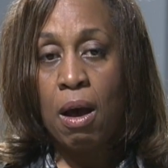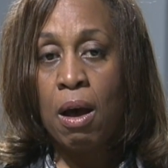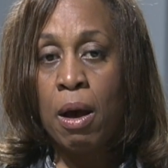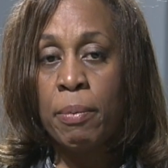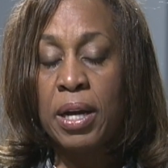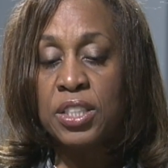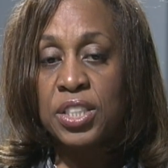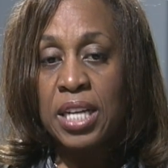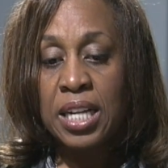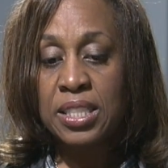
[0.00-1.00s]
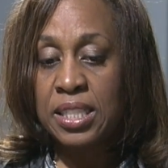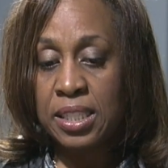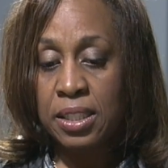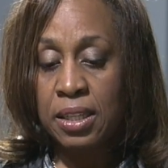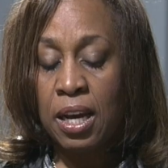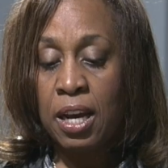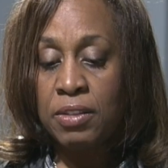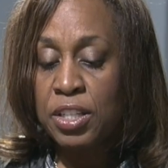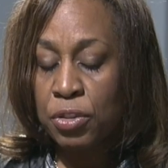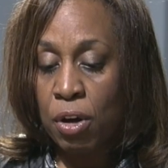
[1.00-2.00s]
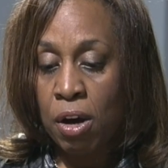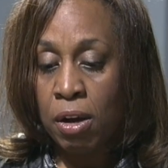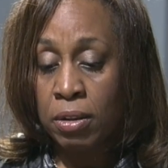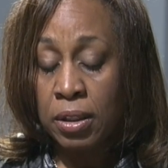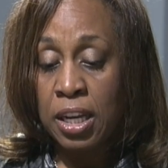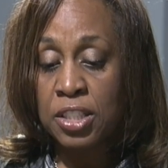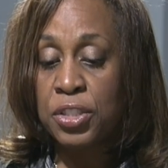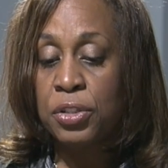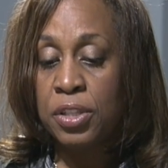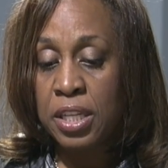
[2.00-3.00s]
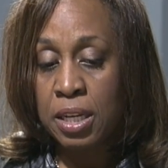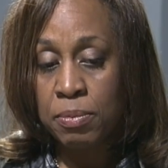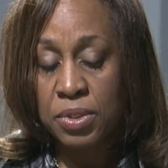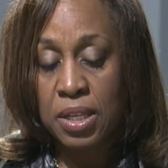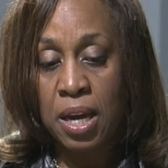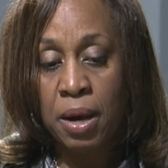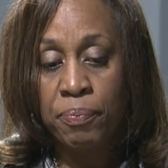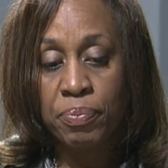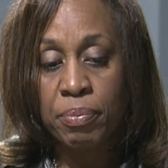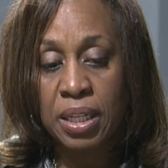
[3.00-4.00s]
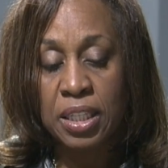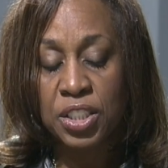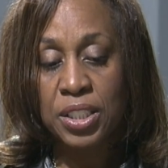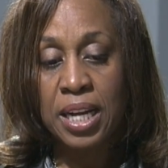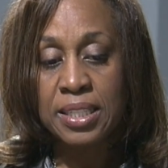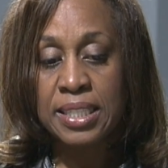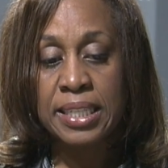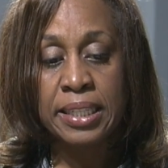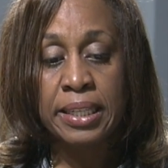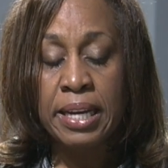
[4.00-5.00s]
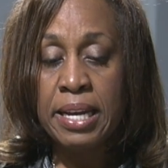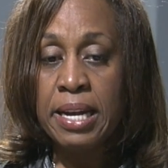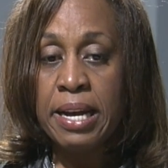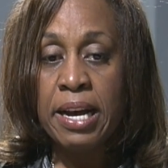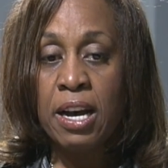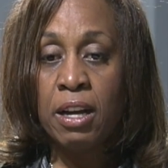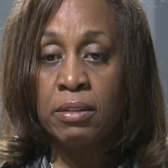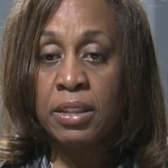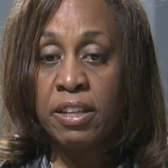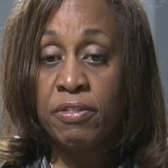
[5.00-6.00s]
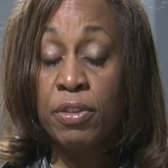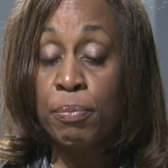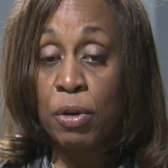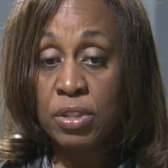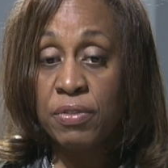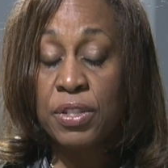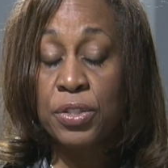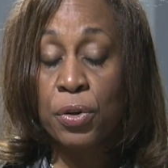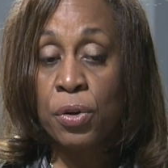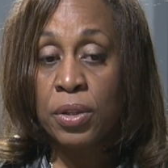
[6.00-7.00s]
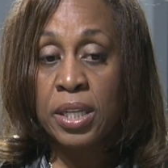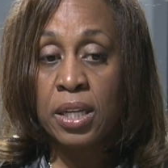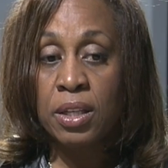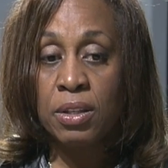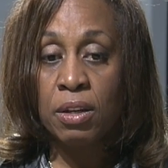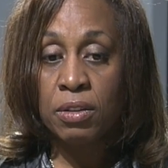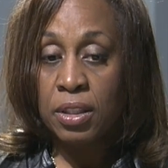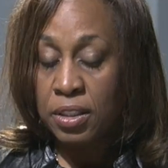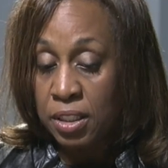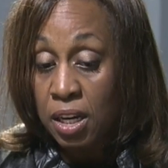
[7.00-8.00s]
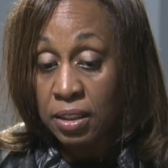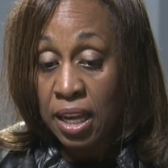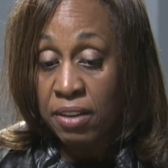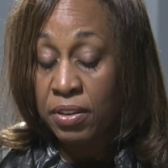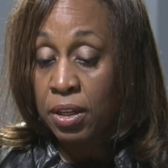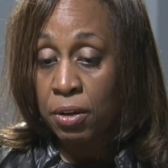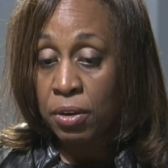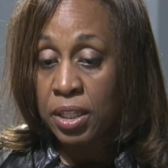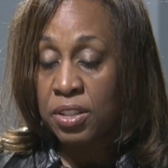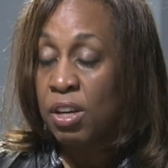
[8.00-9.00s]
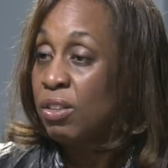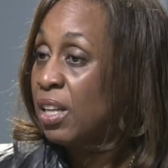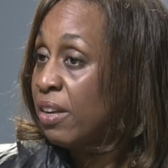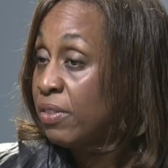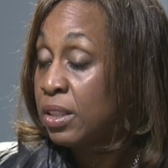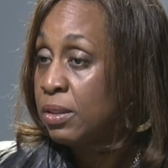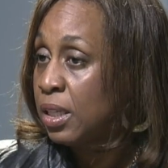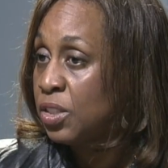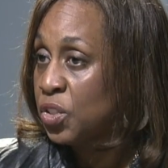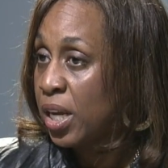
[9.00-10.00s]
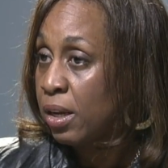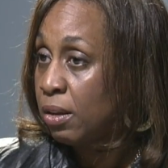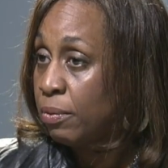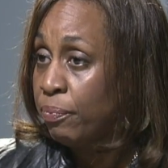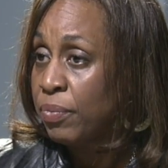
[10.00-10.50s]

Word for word: Um, Ashanti, uh, these are all uh, pseudonyms, um, but Ashanti uh, lived most of his early adult, young life and early adult life in, in jail.